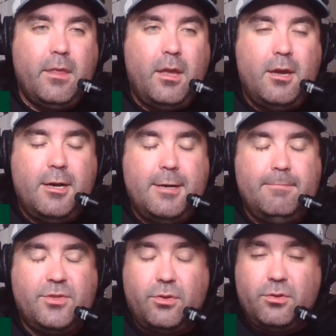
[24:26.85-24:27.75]

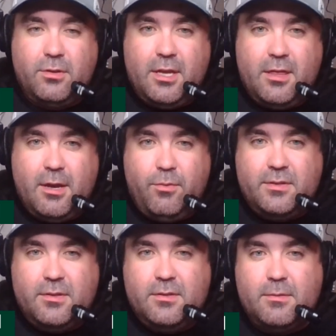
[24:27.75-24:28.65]
um, certainly, that we
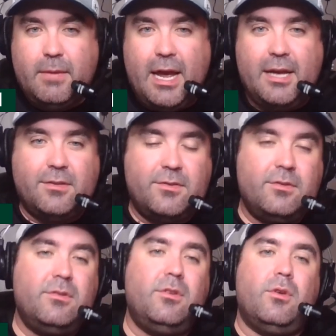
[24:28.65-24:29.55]
see some
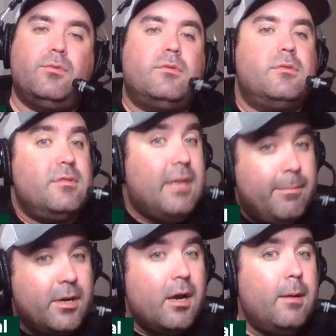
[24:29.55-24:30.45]
guys
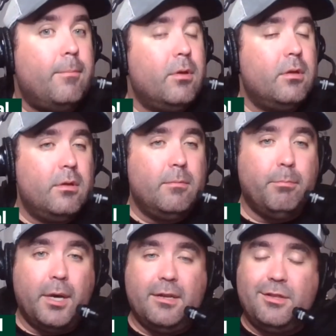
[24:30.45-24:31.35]
step it up,
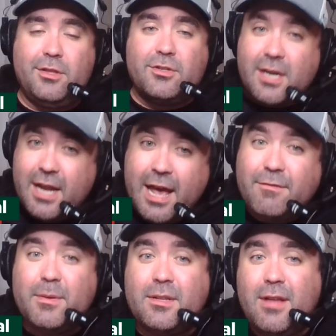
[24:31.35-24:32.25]
but there's going to have
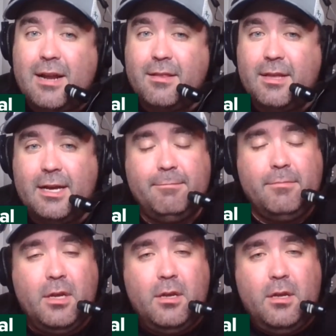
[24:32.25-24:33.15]
to be a lot of that.
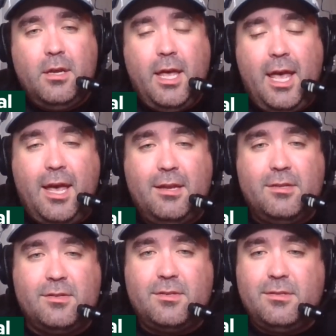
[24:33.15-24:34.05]
And